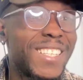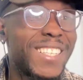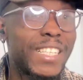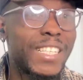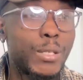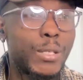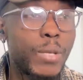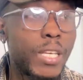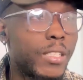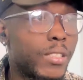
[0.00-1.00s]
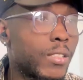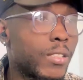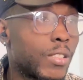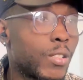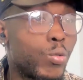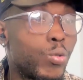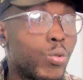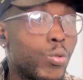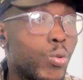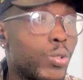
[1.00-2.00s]
the main
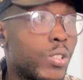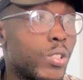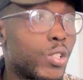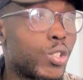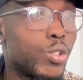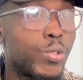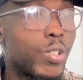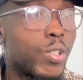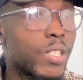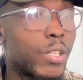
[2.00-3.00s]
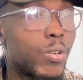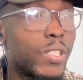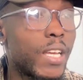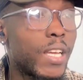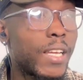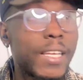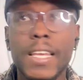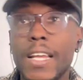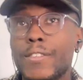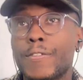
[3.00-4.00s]
output. You just click on here,
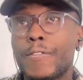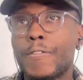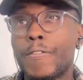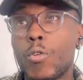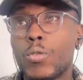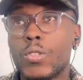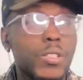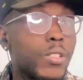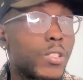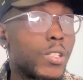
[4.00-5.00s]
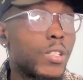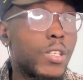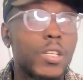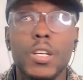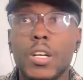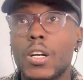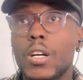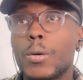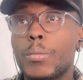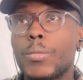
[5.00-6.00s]
get font. I
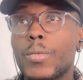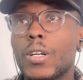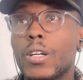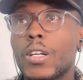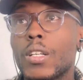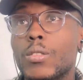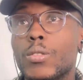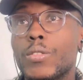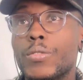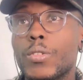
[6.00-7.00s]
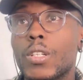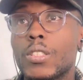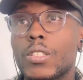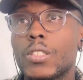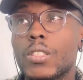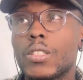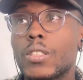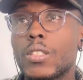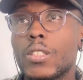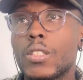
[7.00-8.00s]
don't know if you can see.
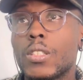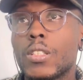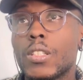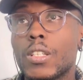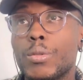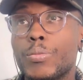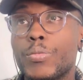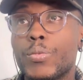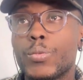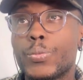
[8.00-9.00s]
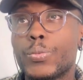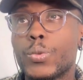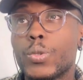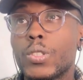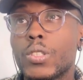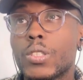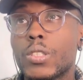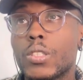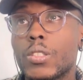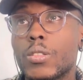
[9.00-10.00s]
Let me put the
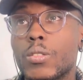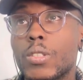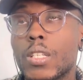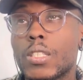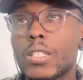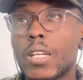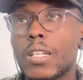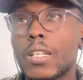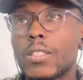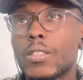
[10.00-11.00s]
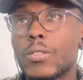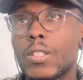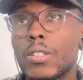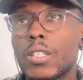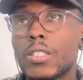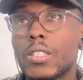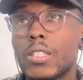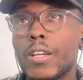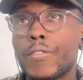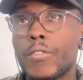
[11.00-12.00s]
screen onto that side so that you can see
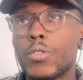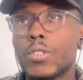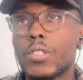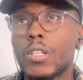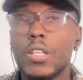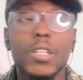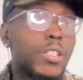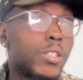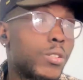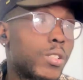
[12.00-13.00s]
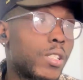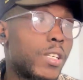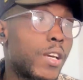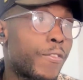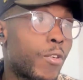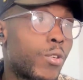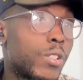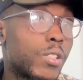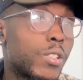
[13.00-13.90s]
get font. You see get font,